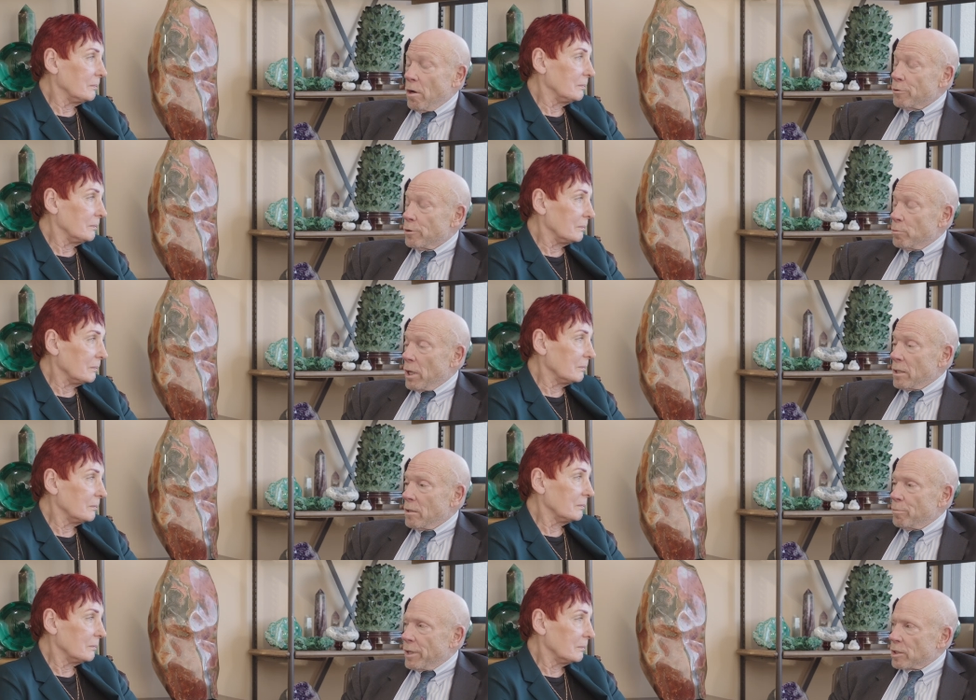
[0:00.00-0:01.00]
Speaker 1: altered by
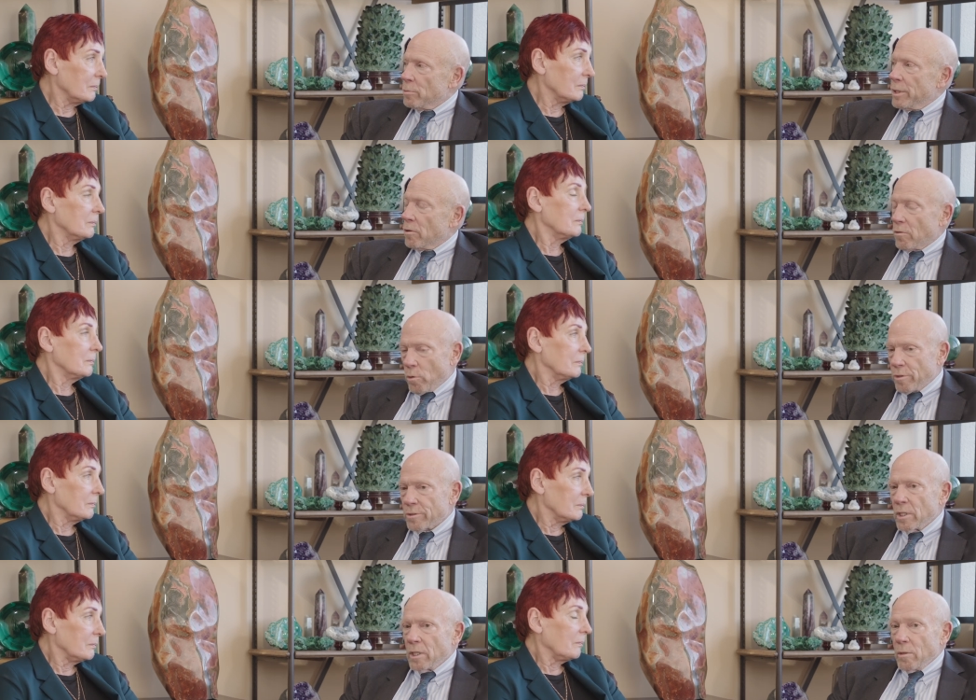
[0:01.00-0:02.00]
lumpectomy or, of course,
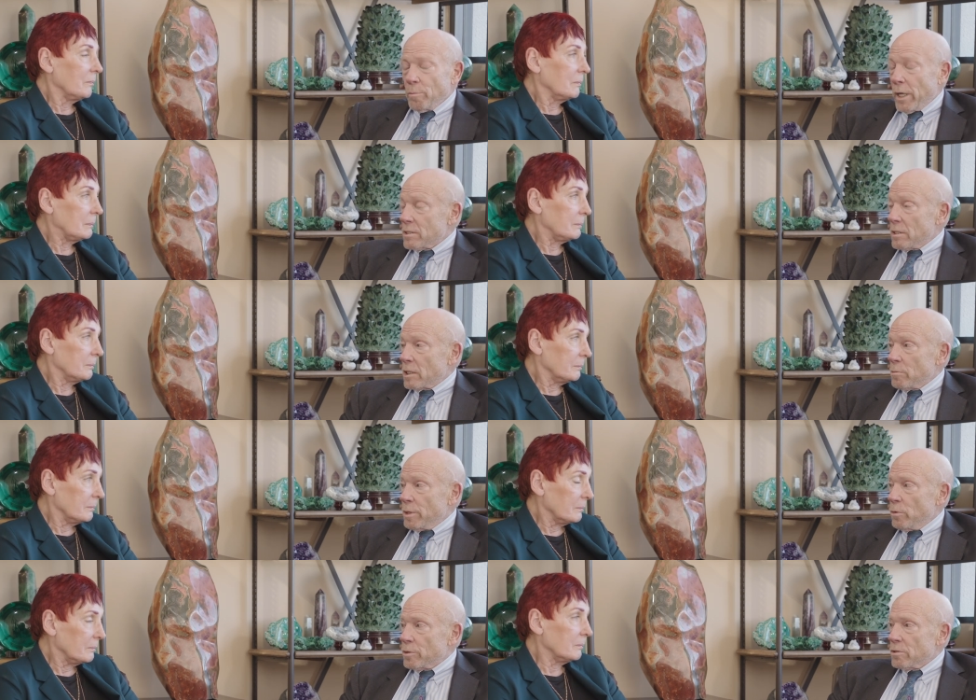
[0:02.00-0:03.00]

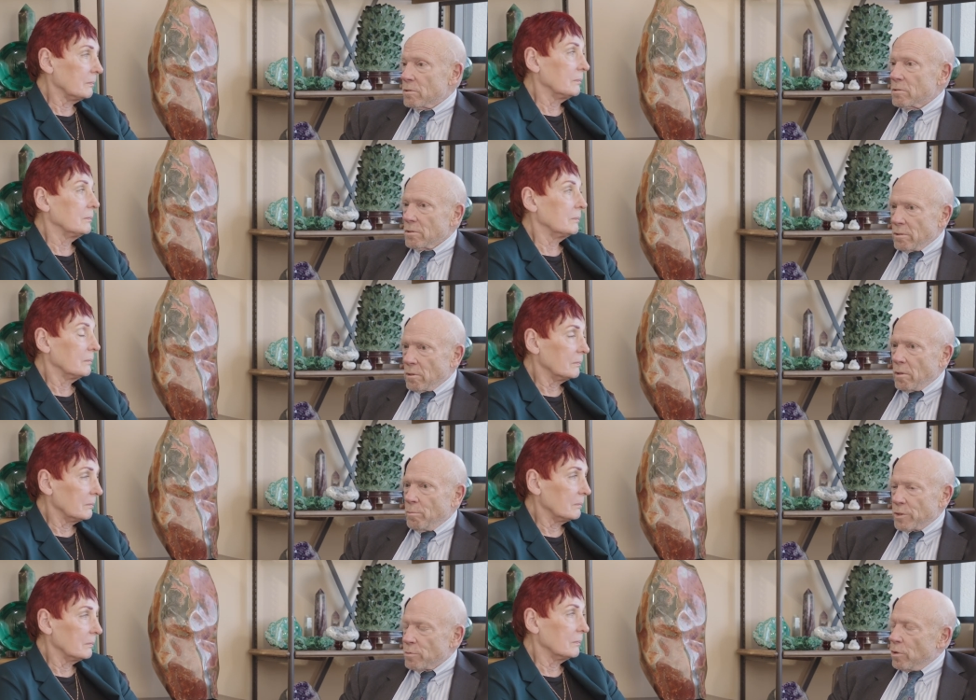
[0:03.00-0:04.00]
mastectomy, which is you know a
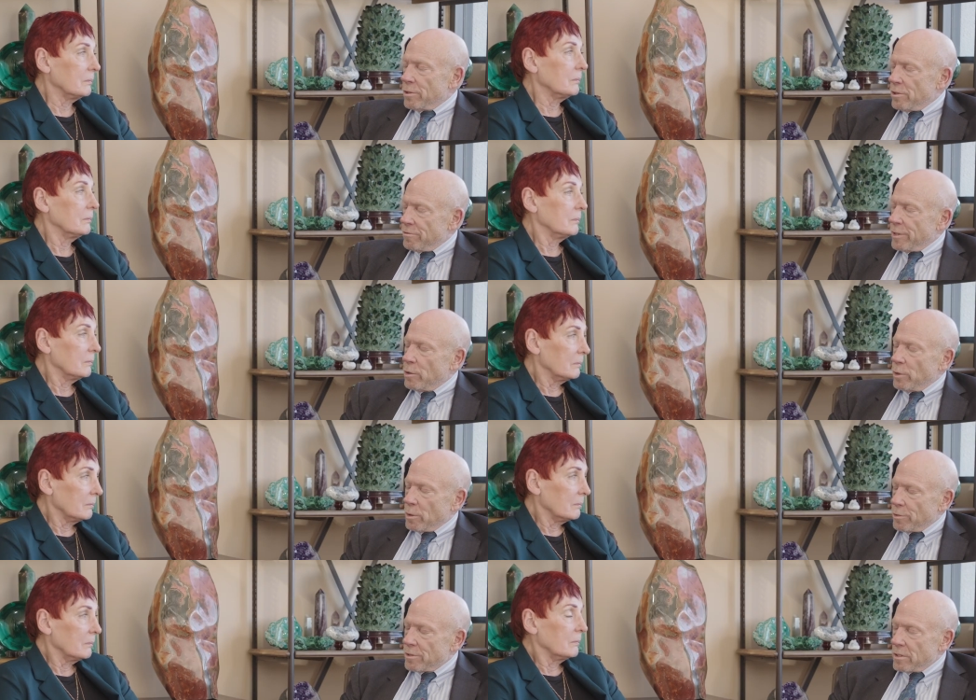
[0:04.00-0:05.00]
much more
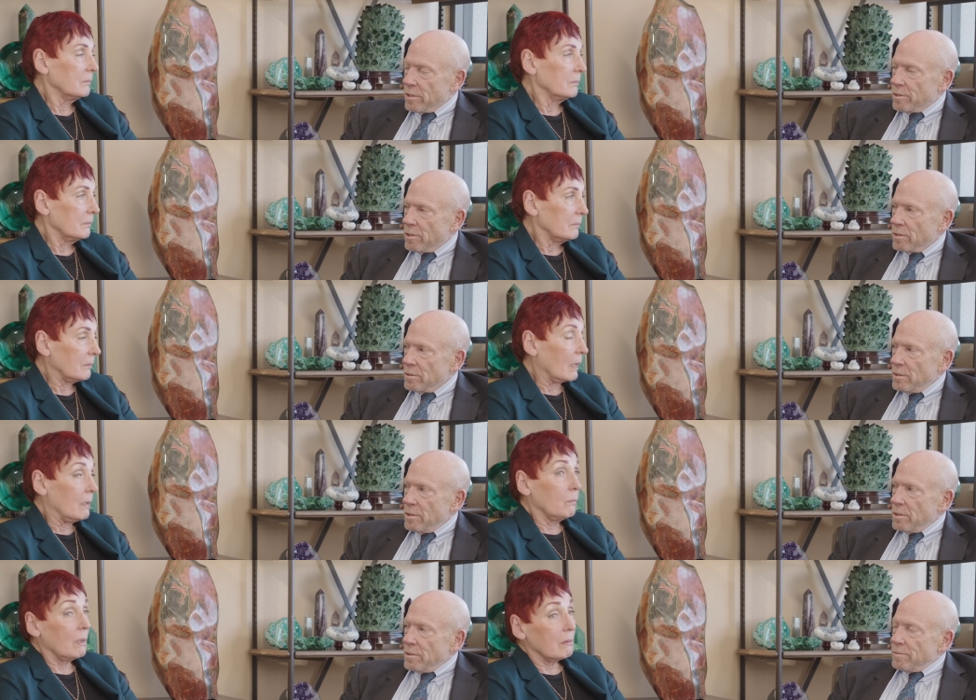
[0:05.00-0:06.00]
disfiguring procedure.
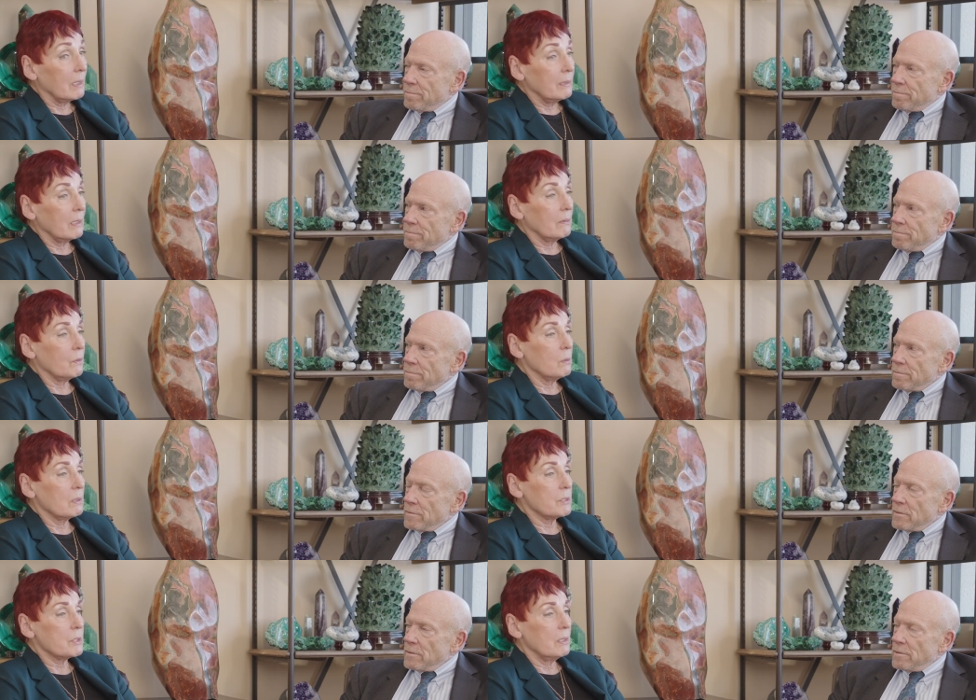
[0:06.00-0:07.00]
Speaker 2: Well, and then of
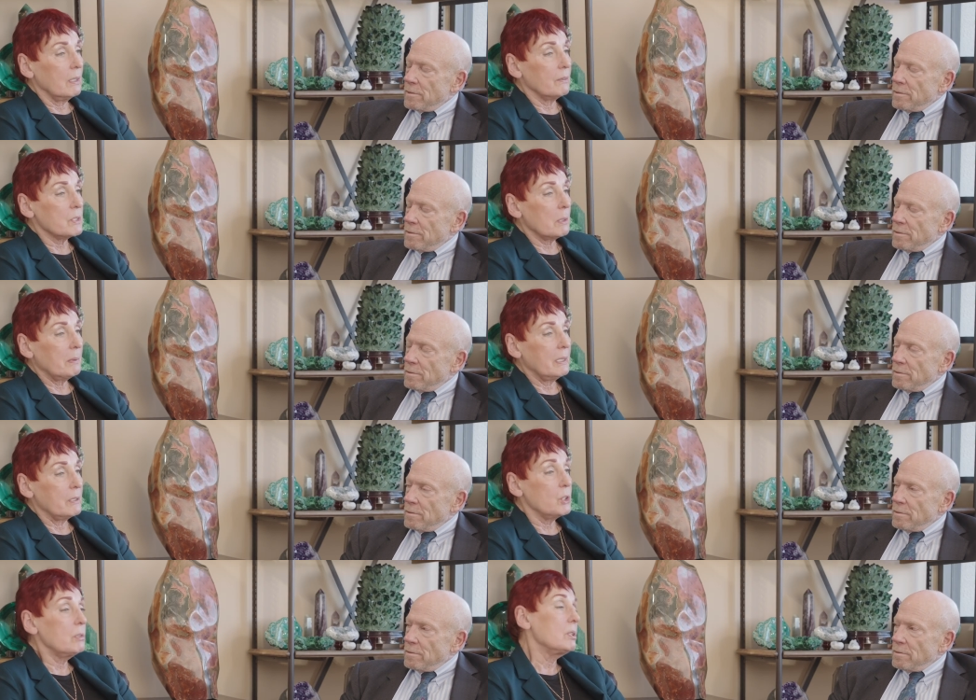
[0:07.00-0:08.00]
course, if
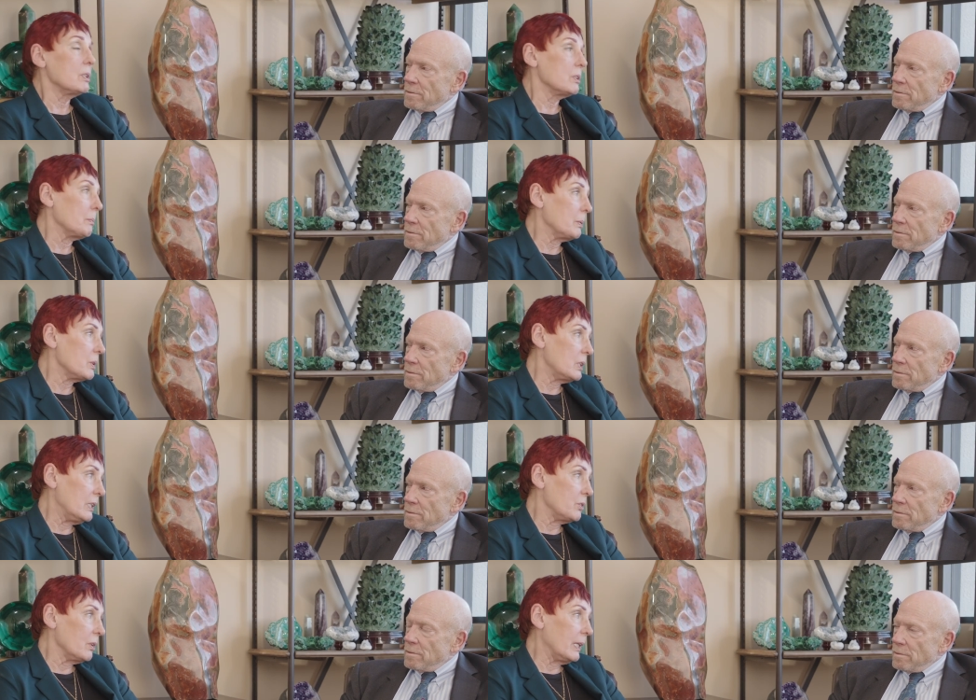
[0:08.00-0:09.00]
somebody chooses a
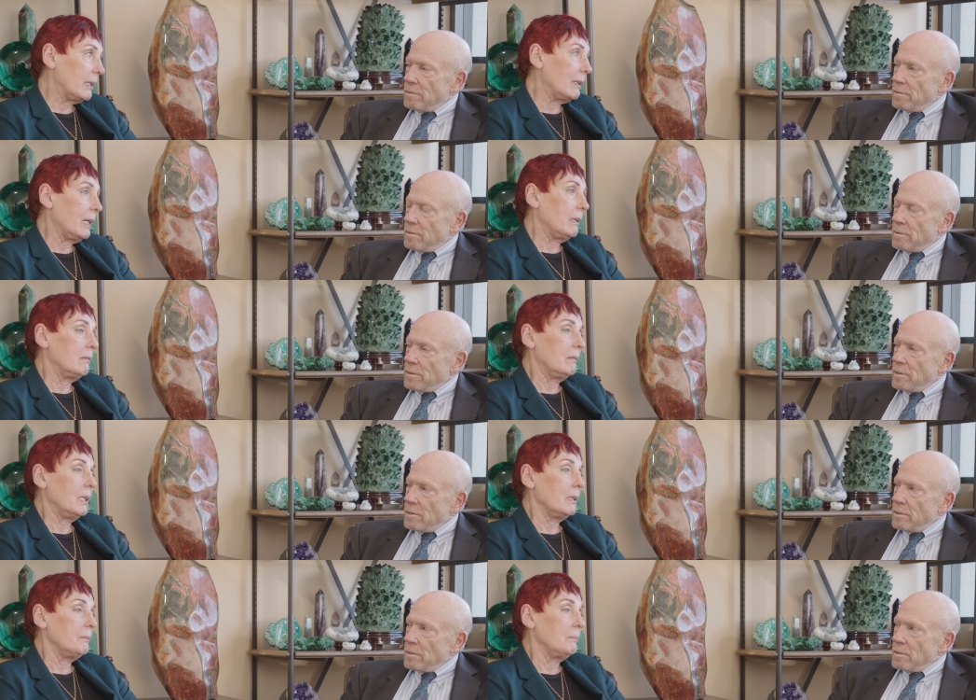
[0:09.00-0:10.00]
procedure like that,
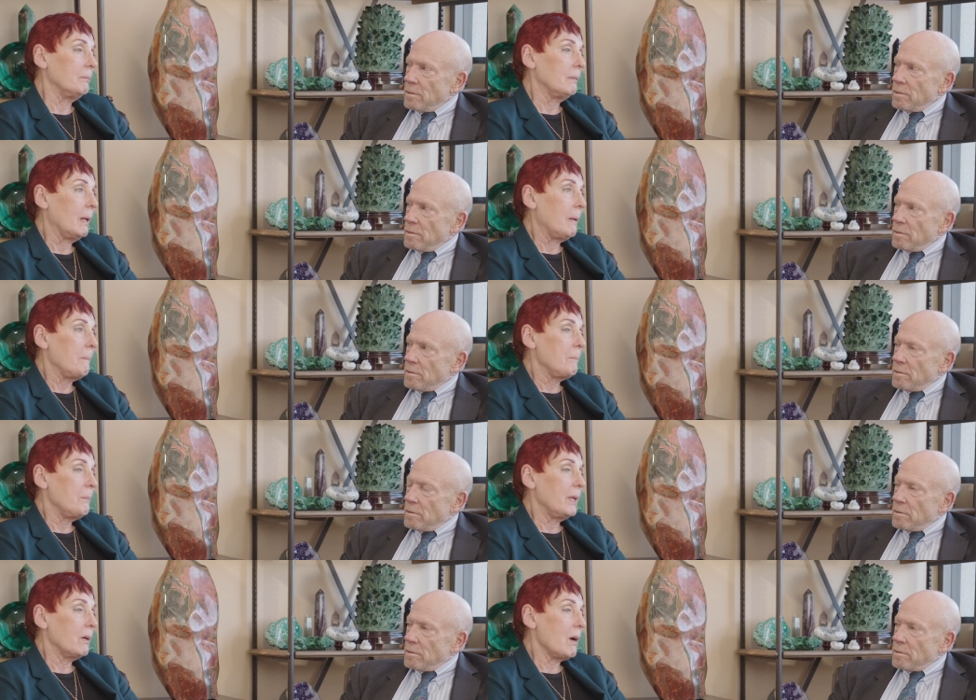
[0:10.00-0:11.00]
then
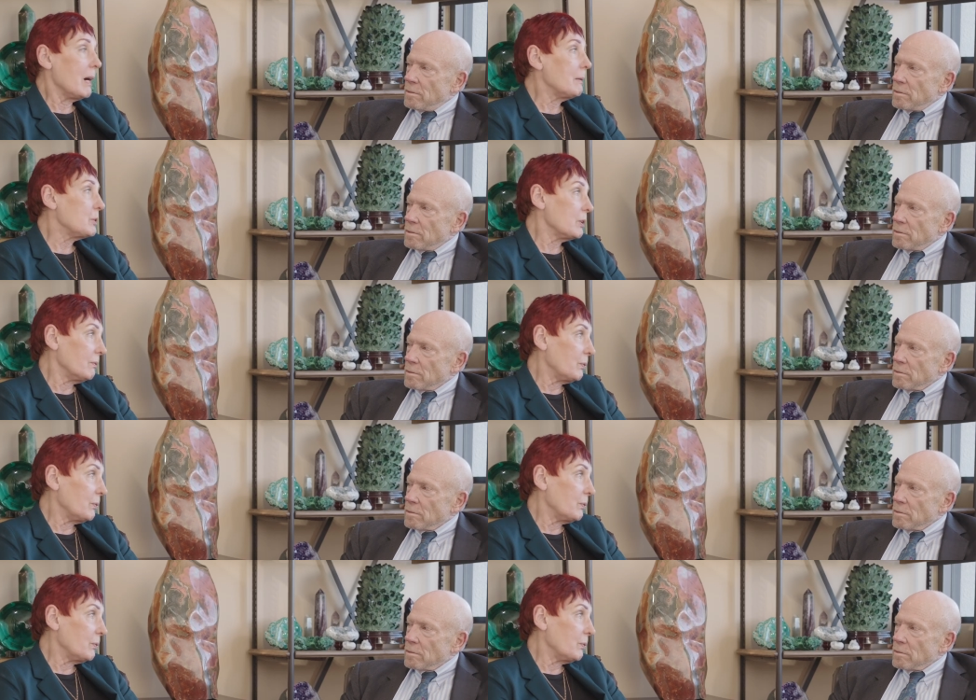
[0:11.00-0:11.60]
their option